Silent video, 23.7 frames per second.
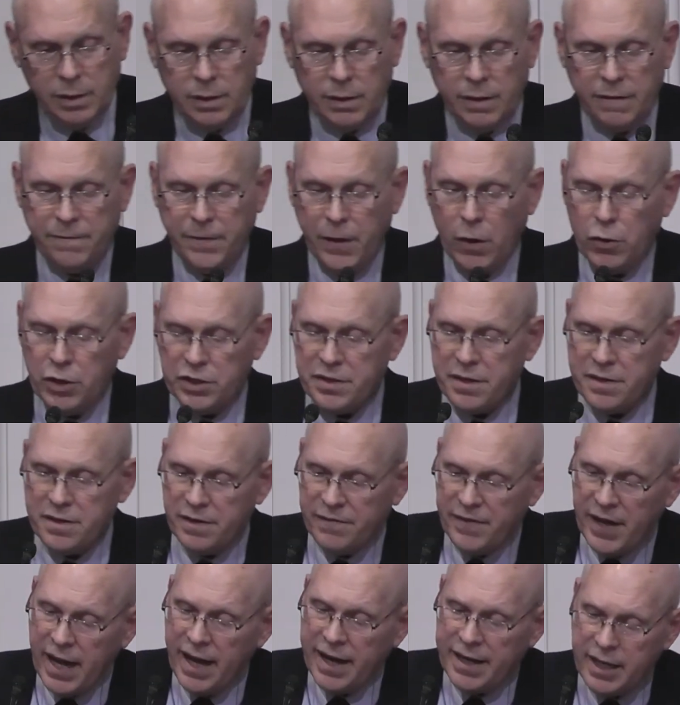The focus of the
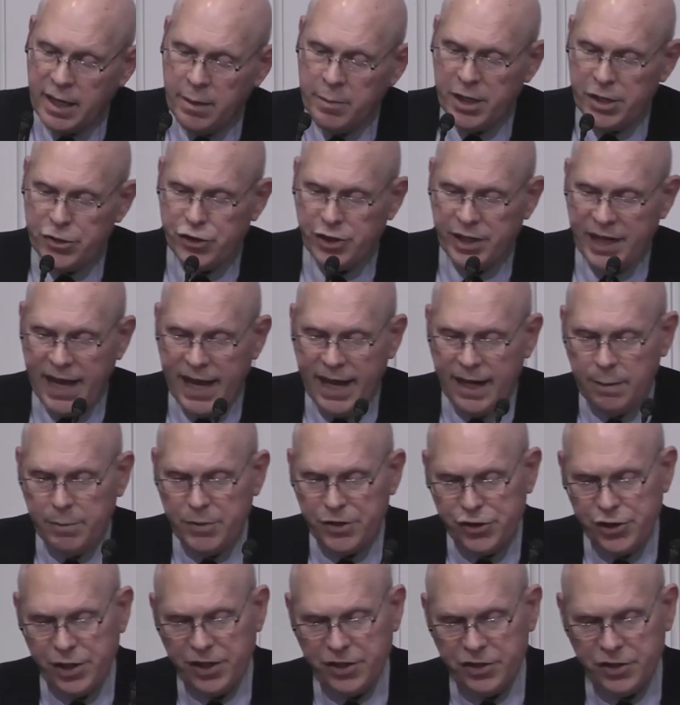divine image in Adam in
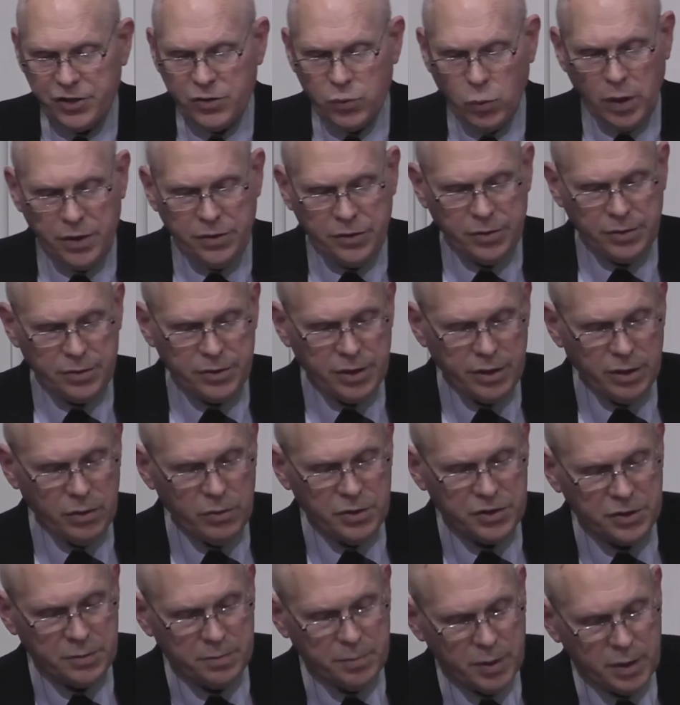Genesis 1 through 2
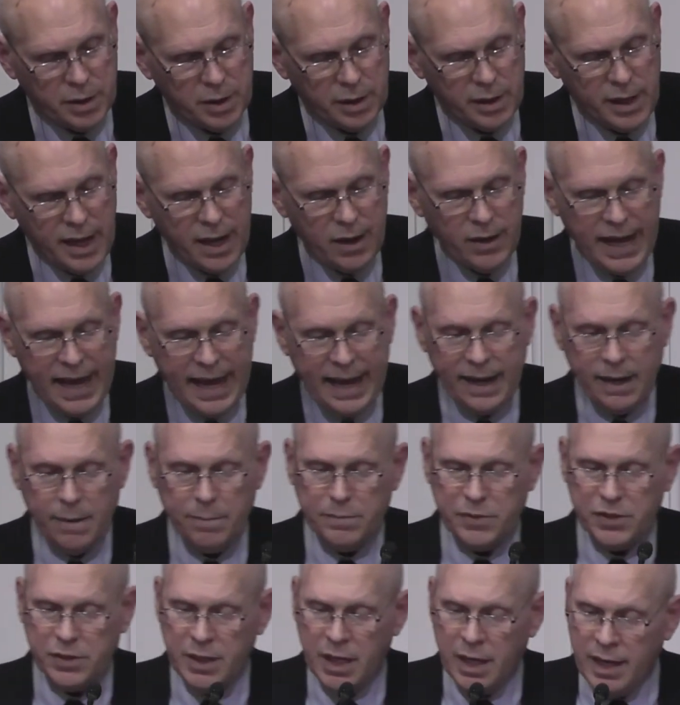is upon how
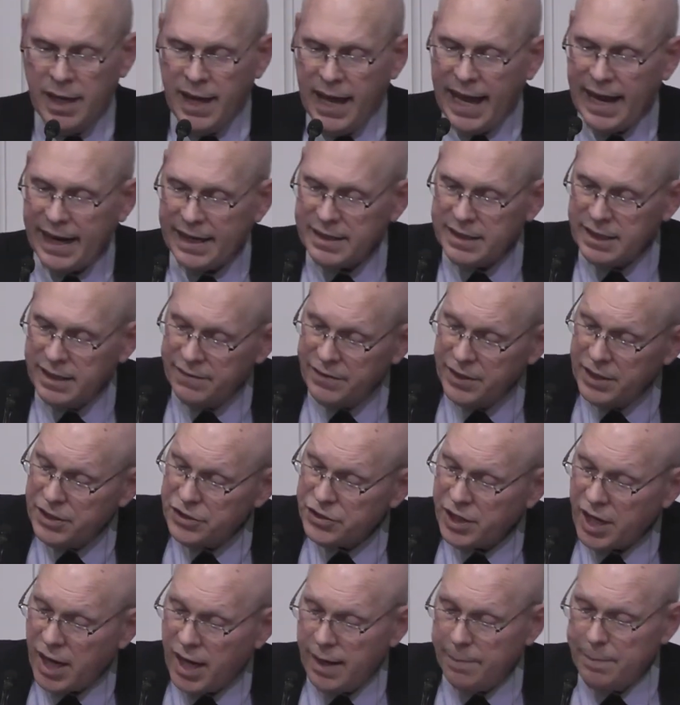Adam's activities
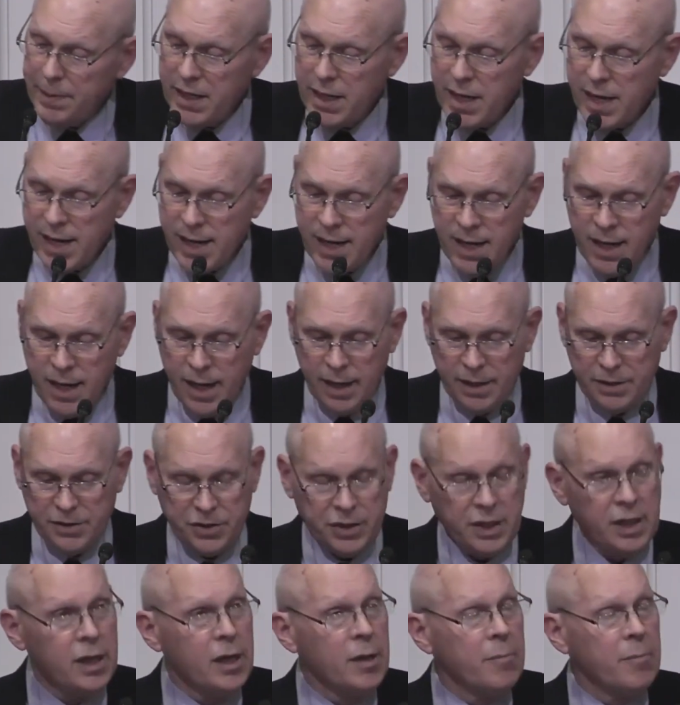copy God's.